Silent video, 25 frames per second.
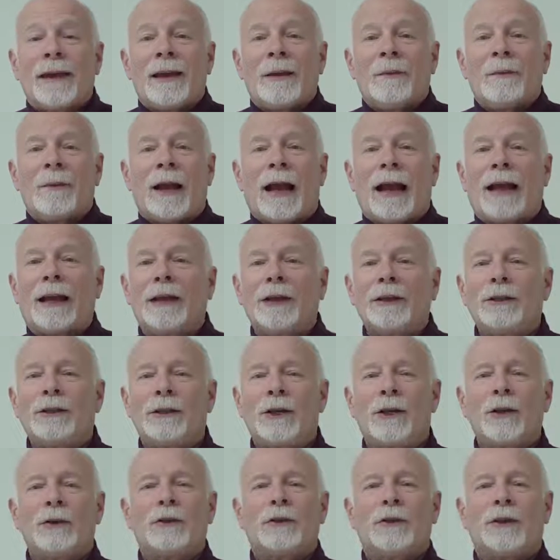but I couldn't
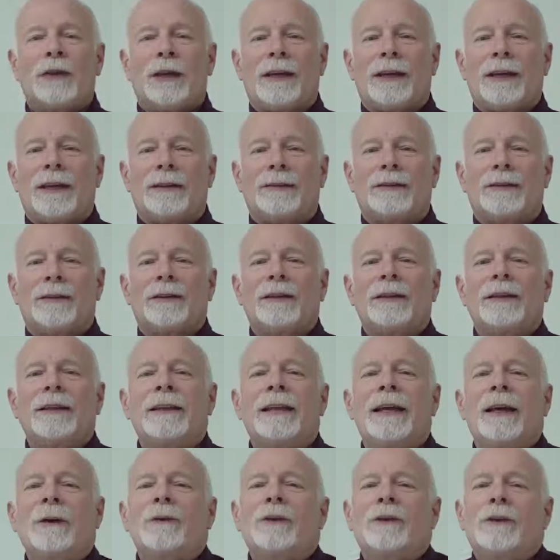use these.
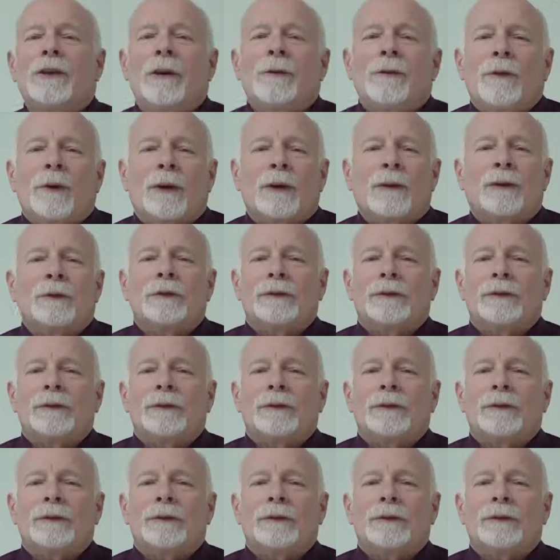It was difficult.